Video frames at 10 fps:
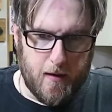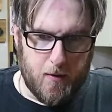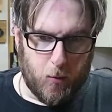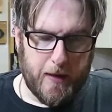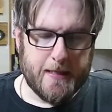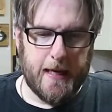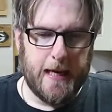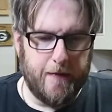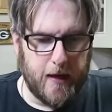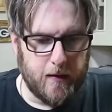The reason I
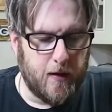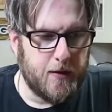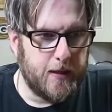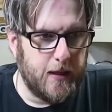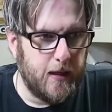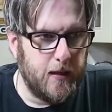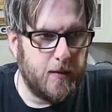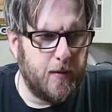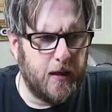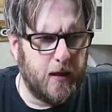have an LLC
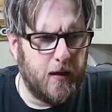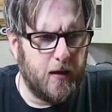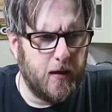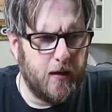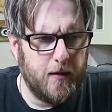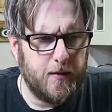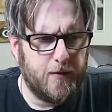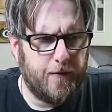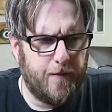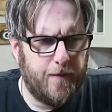is
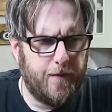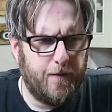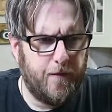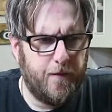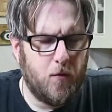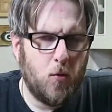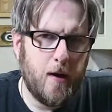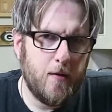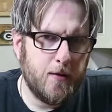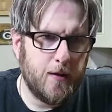because 4
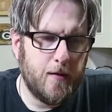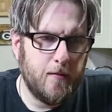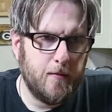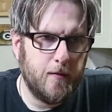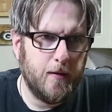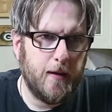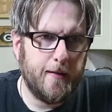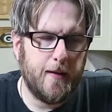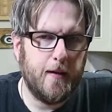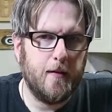years ago, I
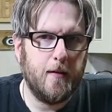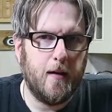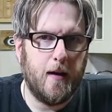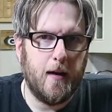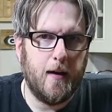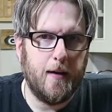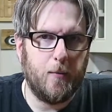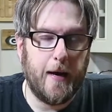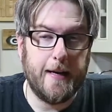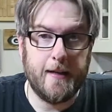think, I
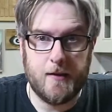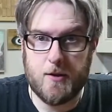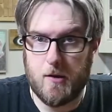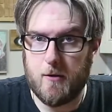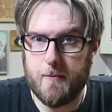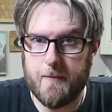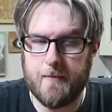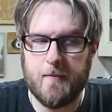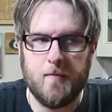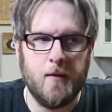ran a Kickstarter.
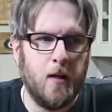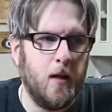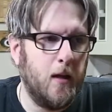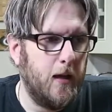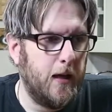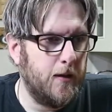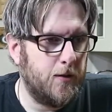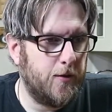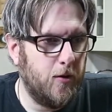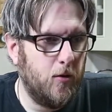And
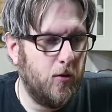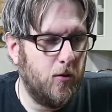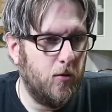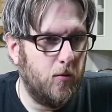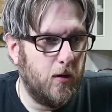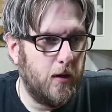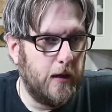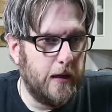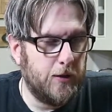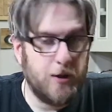so
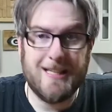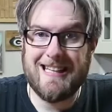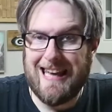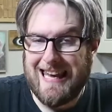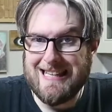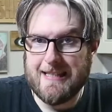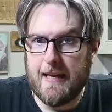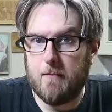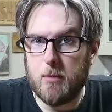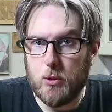just in case
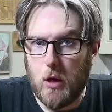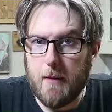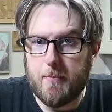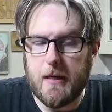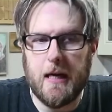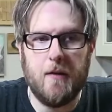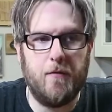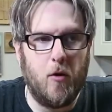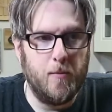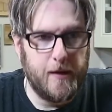that blew up, I
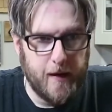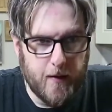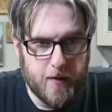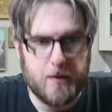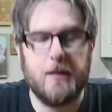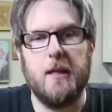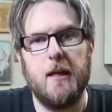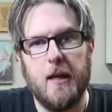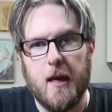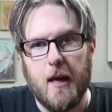formed an
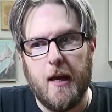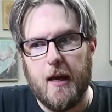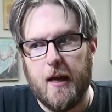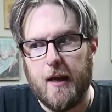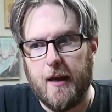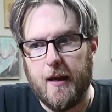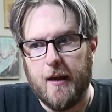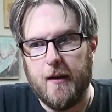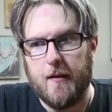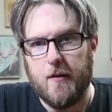LLC
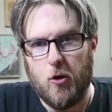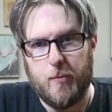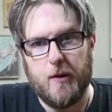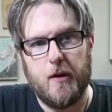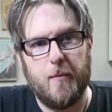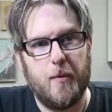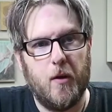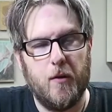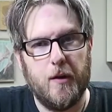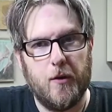and opened up
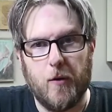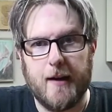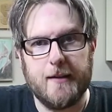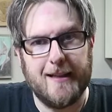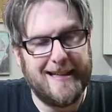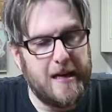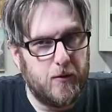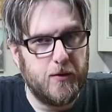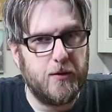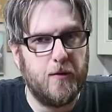all the correct
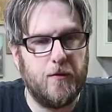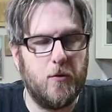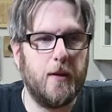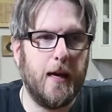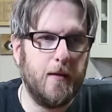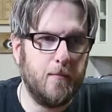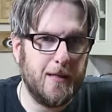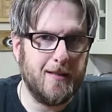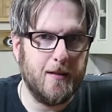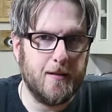accounts for that
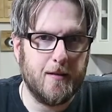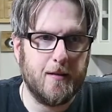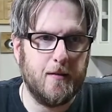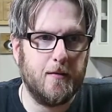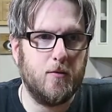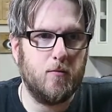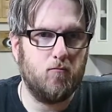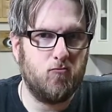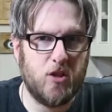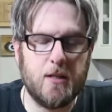business
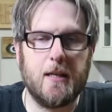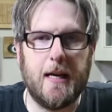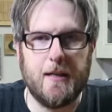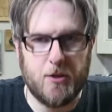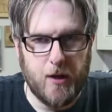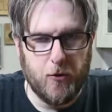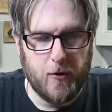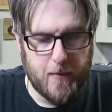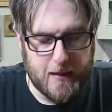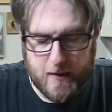just to kind of
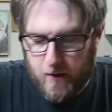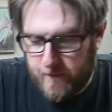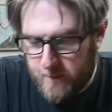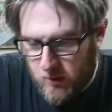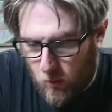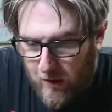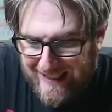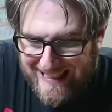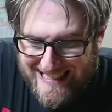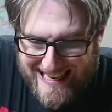shelter myself. So
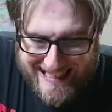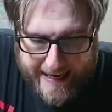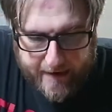what is an